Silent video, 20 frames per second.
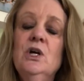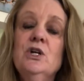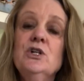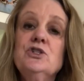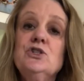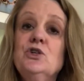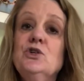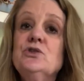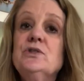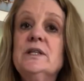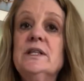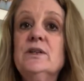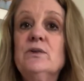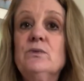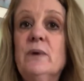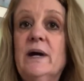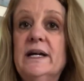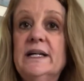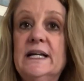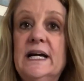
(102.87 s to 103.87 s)
Choosing the
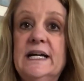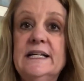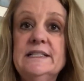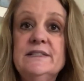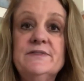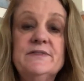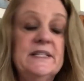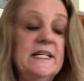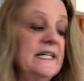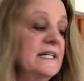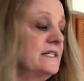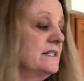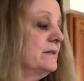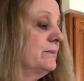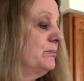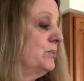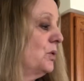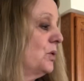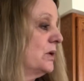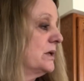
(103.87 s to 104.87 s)
right kind of tea is
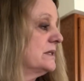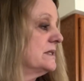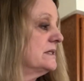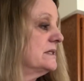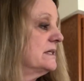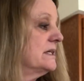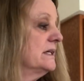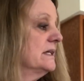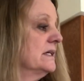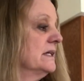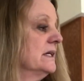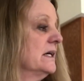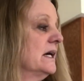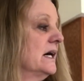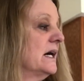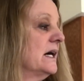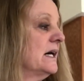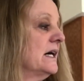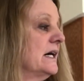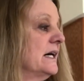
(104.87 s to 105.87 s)
important.
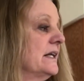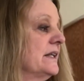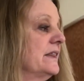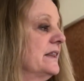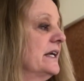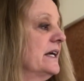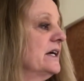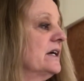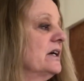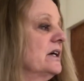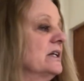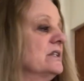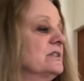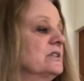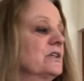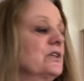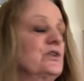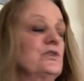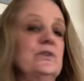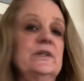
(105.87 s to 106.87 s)
There is
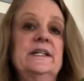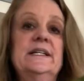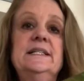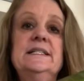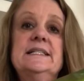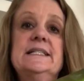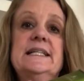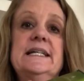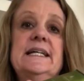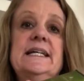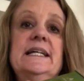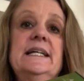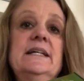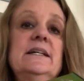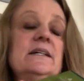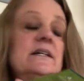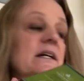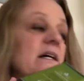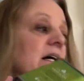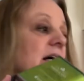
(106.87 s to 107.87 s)
green tea,
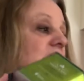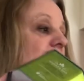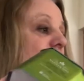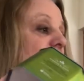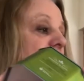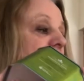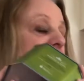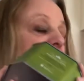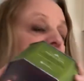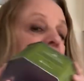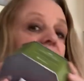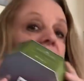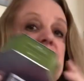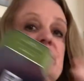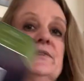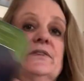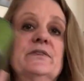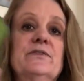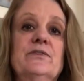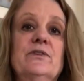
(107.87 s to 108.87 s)
which is a
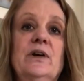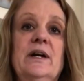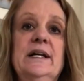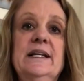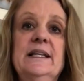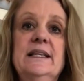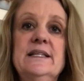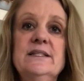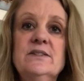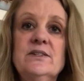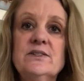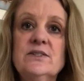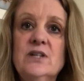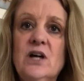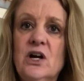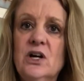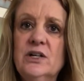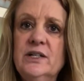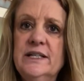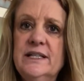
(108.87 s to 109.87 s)
different variety. This is
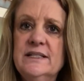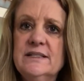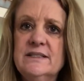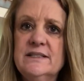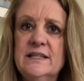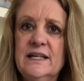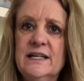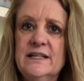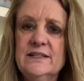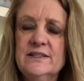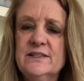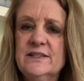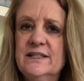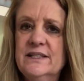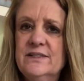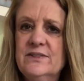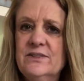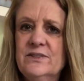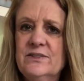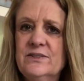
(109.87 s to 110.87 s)
Harney & Sons.
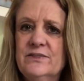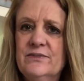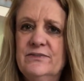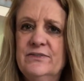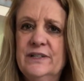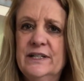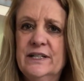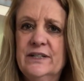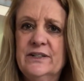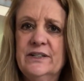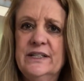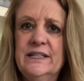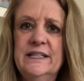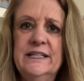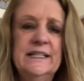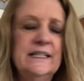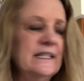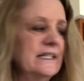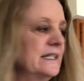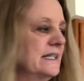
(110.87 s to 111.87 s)
This is a
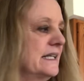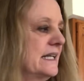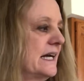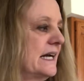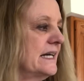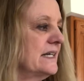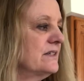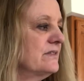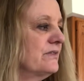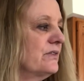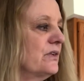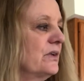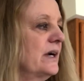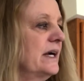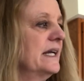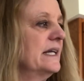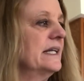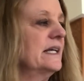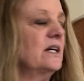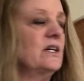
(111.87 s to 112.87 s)
very nice
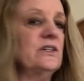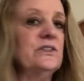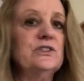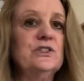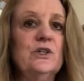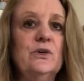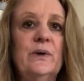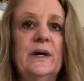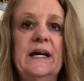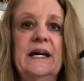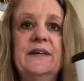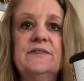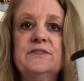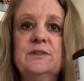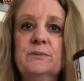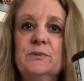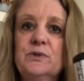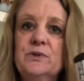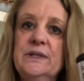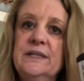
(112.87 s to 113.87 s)
variety. Also, I have
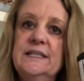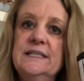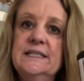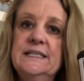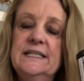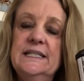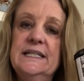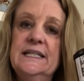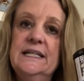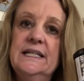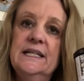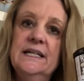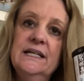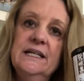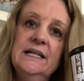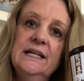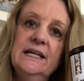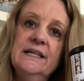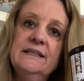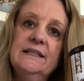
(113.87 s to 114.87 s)
some green tea
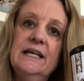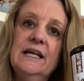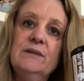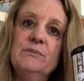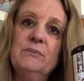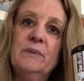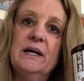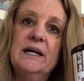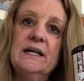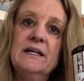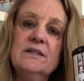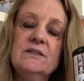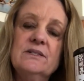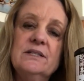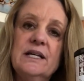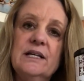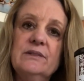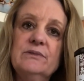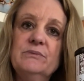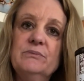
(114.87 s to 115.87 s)
that my
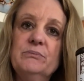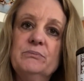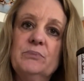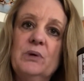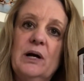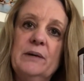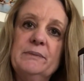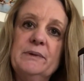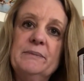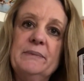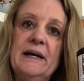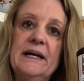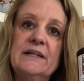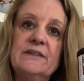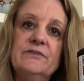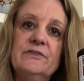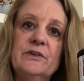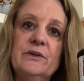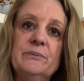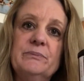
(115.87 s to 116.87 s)
son brought me back
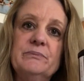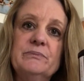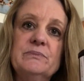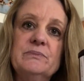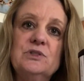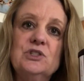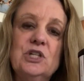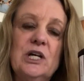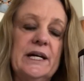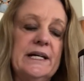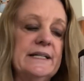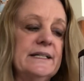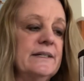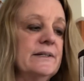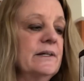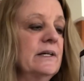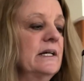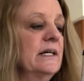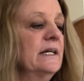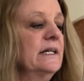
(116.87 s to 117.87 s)
from China.
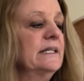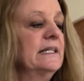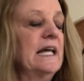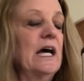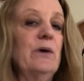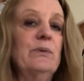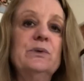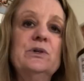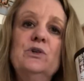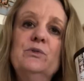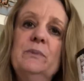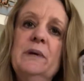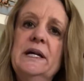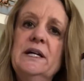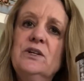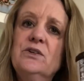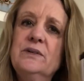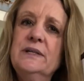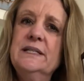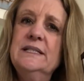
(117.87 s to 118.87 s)
Now, when you
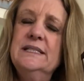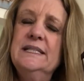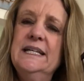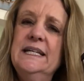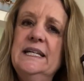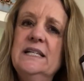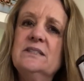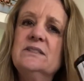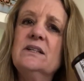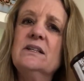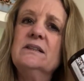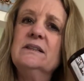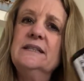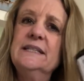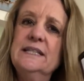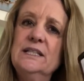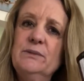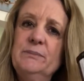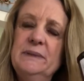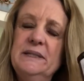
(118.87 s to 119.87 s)
make green tea, it's a
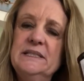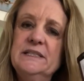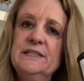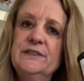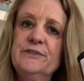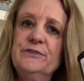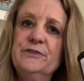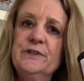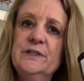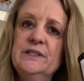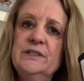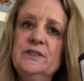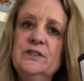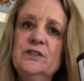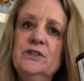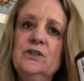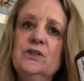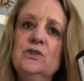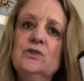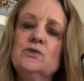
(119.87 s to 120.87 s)
little bit different.
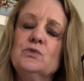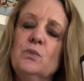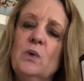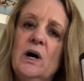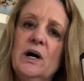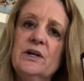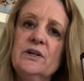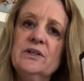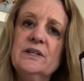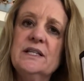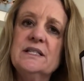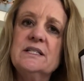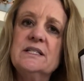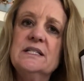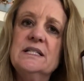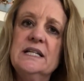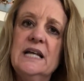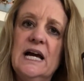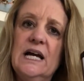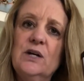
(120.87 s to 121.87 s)
You use water that's
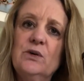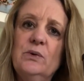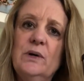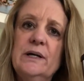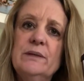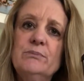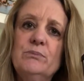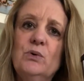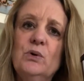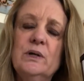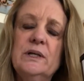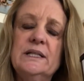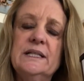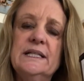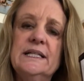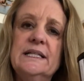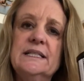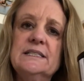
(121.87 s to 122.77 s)
not quite boiling.